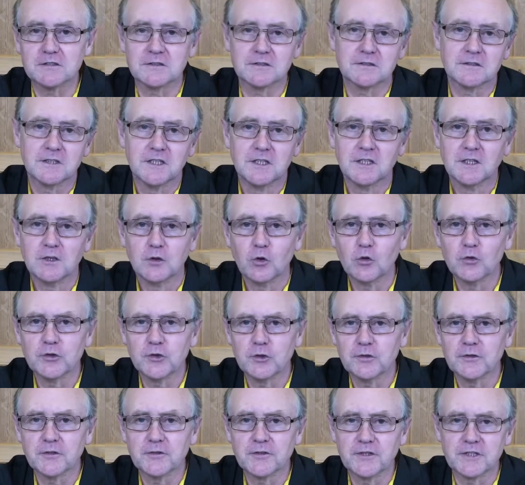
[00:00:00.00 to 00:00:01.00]
and all
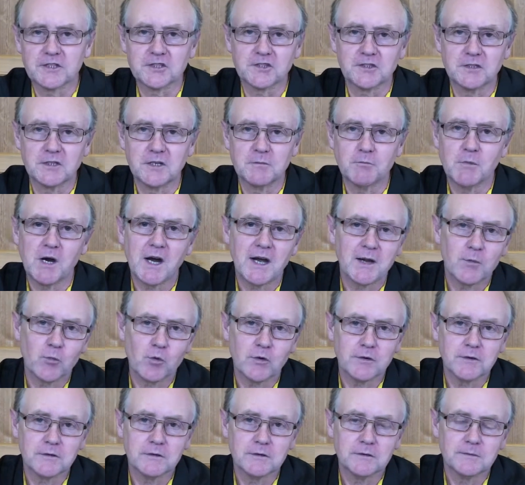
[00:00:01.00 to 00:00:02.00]
the other things that you might
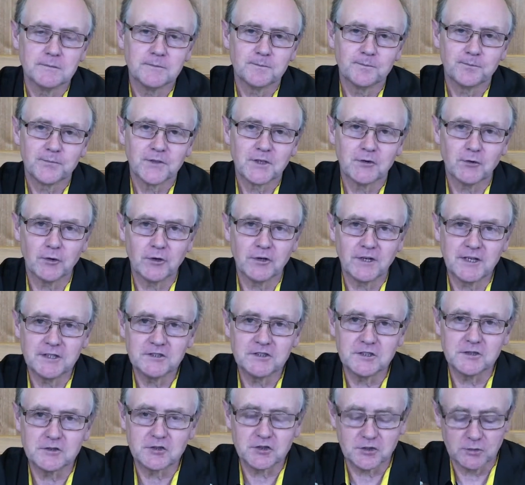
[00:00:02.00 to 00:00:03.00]
want to
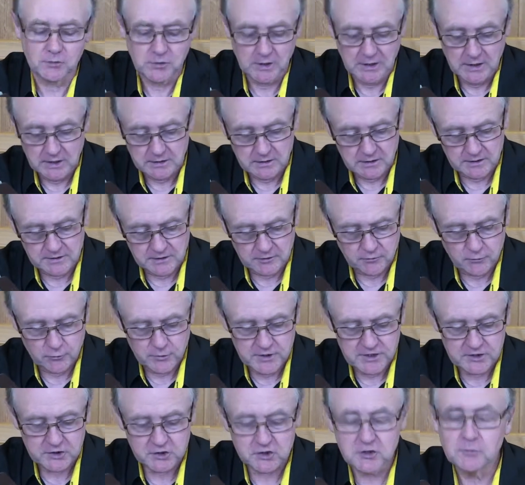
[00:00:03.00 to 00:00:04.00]
relate it to. Now I'm going to
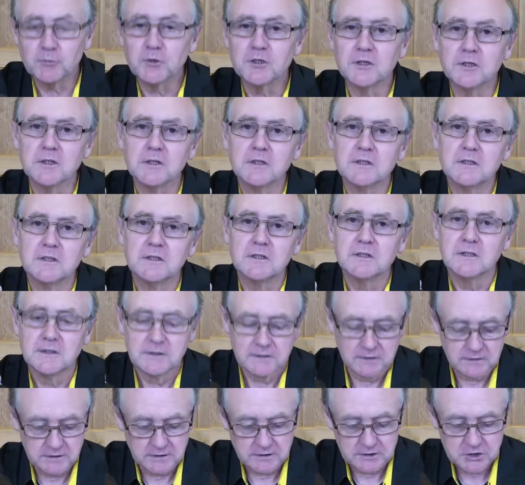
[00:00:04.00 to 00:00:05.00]
read some of
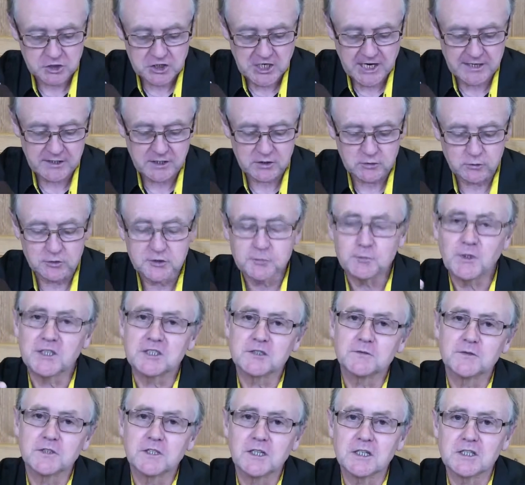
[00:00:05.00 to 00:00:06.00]
the technical
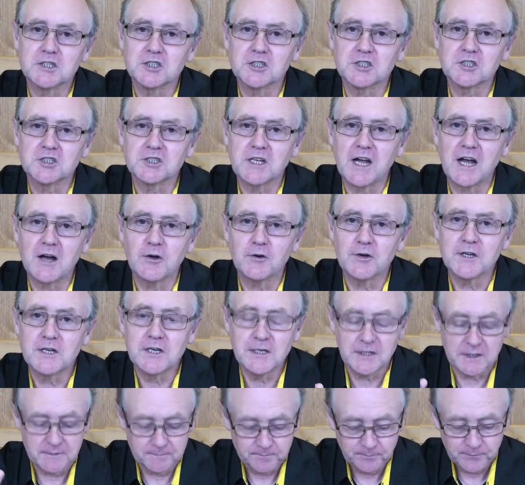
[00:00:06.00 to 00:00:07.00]
specifications down
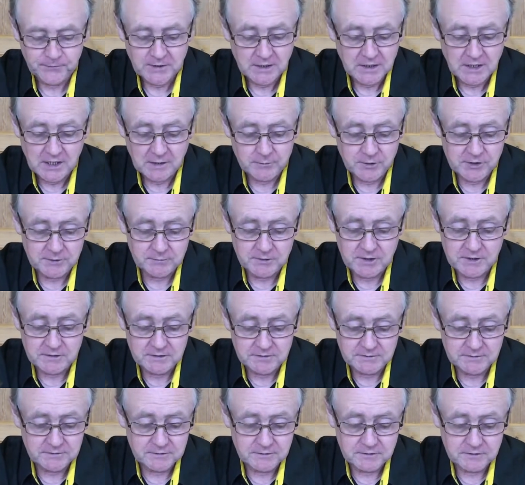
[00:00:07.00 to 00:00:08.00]
here. I mean,
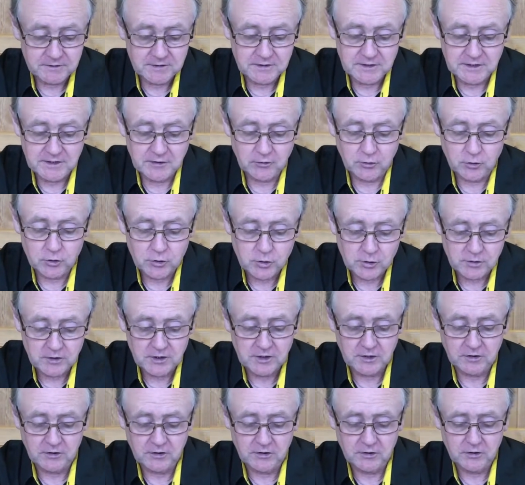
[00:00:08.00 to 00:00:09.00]

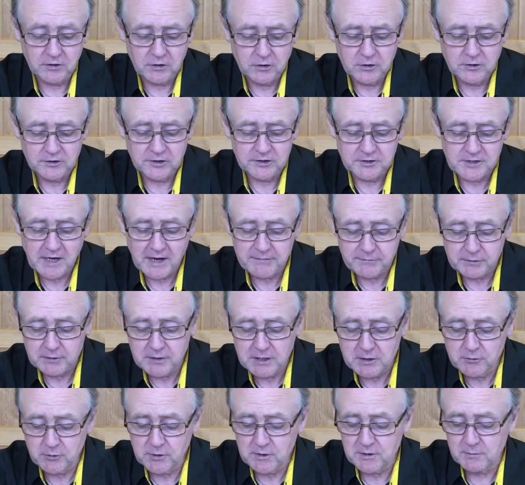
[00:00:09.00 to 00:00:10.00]
it'll alert the deaf and
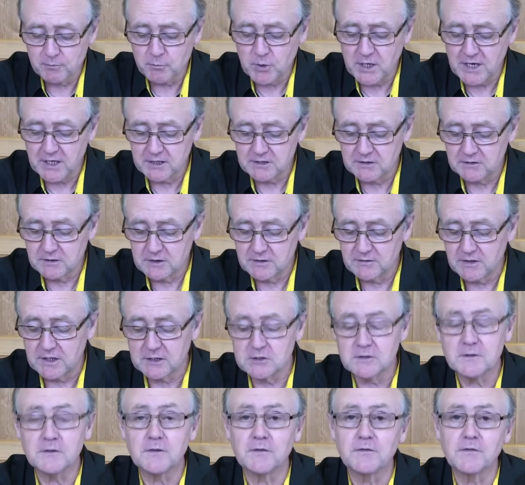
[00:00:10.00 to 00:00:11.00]
hearing impaired in the
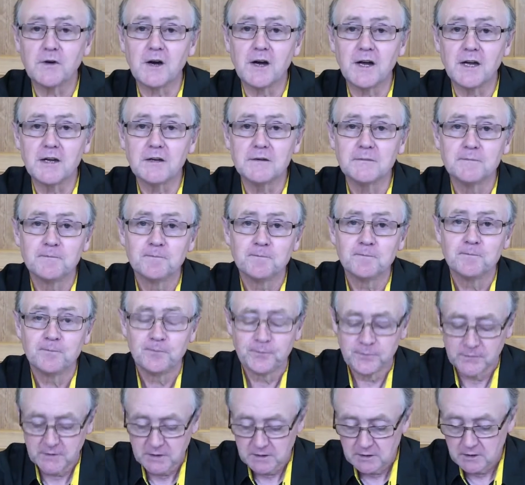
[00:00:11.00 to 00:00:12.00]
event of a fire
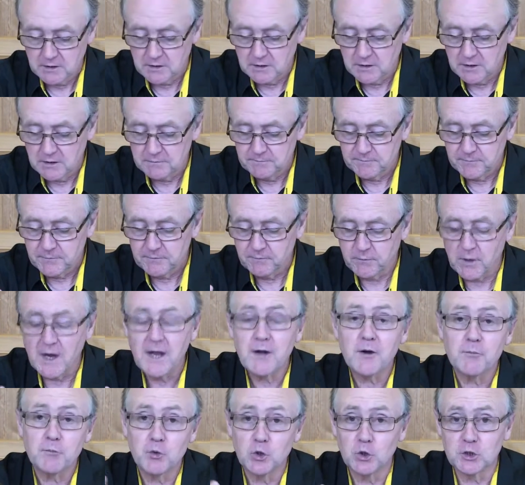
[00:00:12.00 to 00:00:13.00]

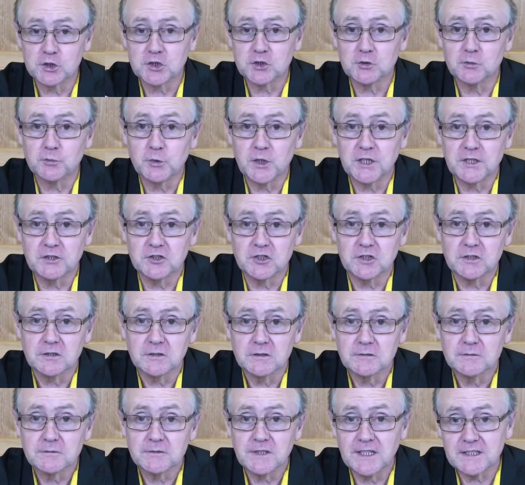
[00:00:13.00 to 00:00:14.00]
via a personal pager.
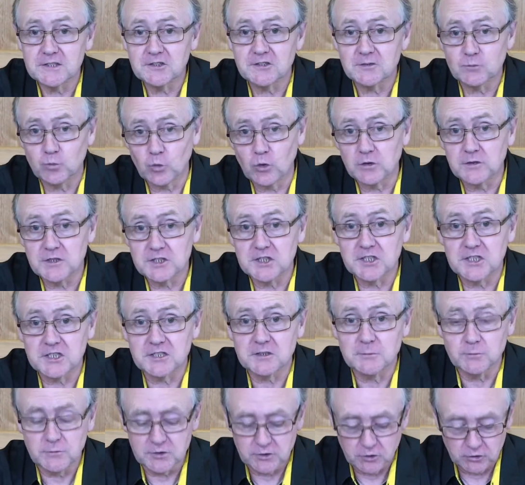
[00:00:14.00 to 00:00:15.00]
That's what the
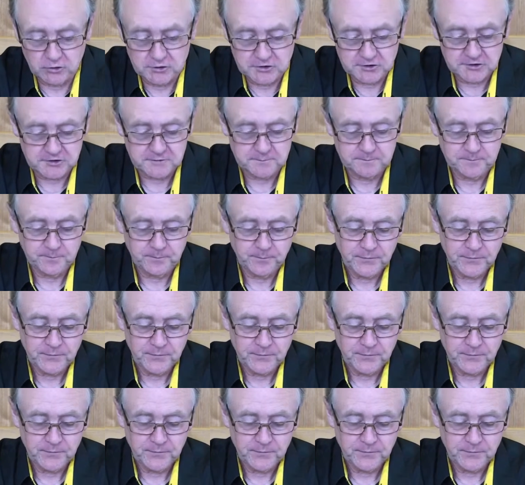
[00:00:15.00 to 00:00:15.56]
system does.